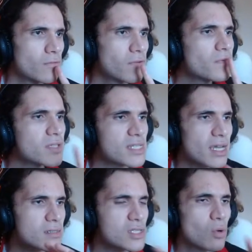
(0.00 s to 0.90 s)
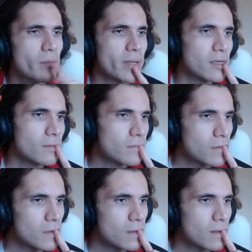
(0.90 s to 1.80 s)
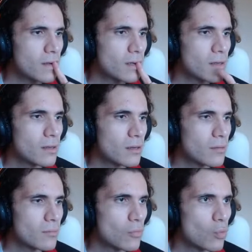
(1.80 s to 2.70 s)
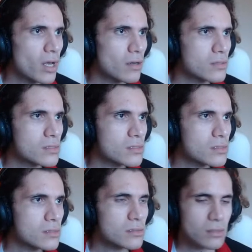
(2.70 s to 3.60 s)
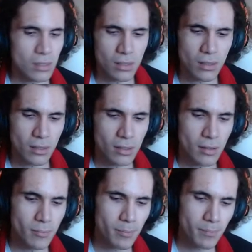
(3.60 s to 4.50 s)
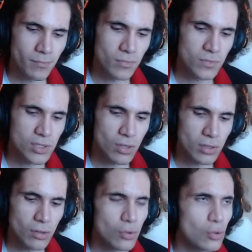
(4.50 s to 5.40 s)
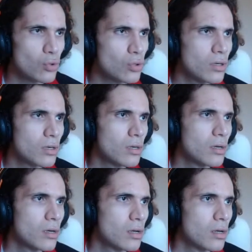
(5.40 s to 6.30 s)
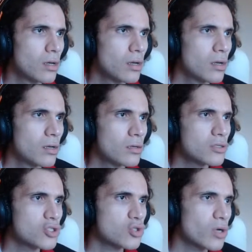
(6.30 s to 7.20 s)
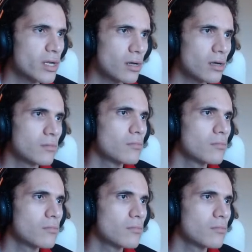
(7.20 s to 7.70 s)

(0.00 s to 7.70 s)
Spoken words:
50 seconds to a minute. What else? Tokyo Ghoul trailer.